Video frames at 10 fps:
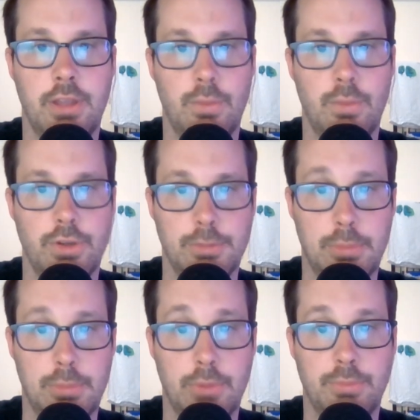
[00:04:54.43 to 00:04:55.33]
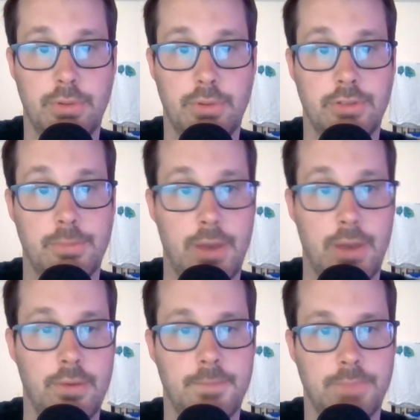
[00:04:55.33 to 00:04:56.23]
and what your proposed book is
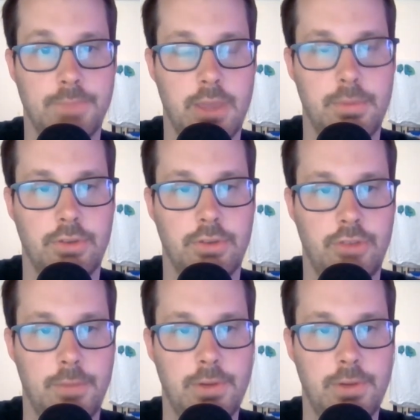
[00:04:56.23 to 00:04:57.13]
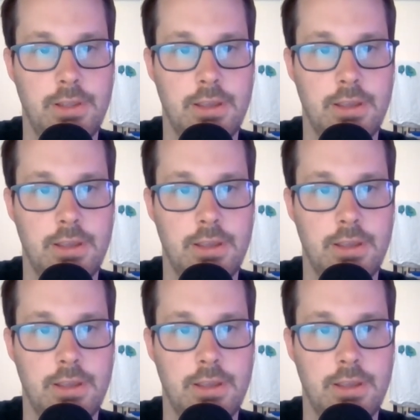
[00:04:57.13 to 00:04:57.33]
about, a book summary,